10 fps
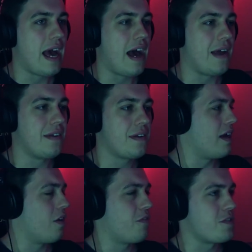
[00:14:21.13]
Right. And
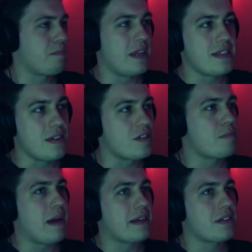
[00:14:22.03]
it offers plenty of
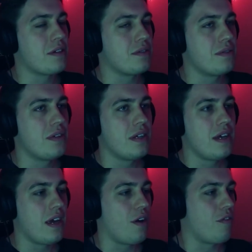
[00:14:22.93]
spectacle.
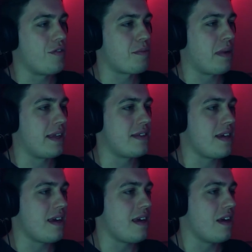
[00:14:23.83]
It offers
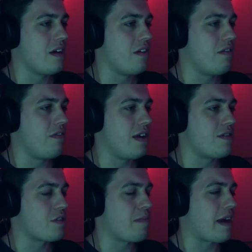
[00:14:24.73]
plenty of
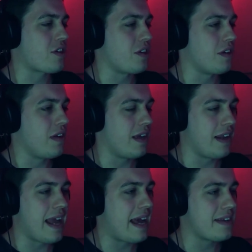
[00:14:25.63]
introspection
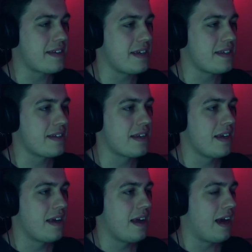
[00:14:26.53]
and analysis.
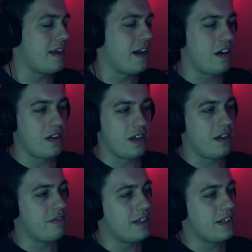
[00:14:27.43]
And yeah, I loved